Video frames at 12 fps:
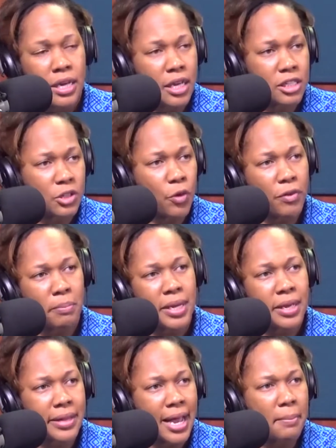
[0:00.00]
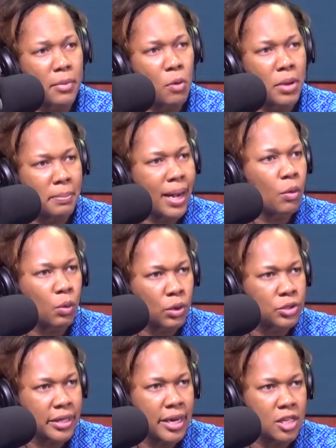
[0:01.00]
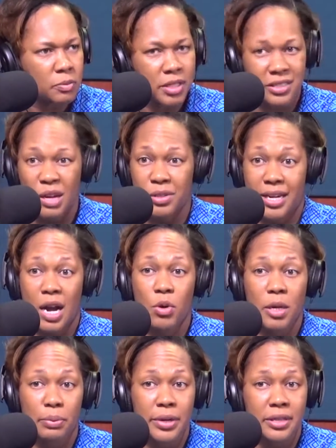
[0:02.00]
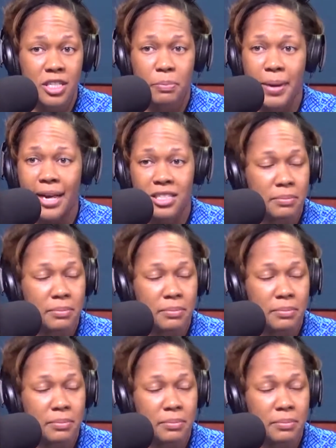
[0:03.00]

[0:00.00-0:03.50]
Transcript: And so for me in that moment, my world changed because I was like, I want to bring this back to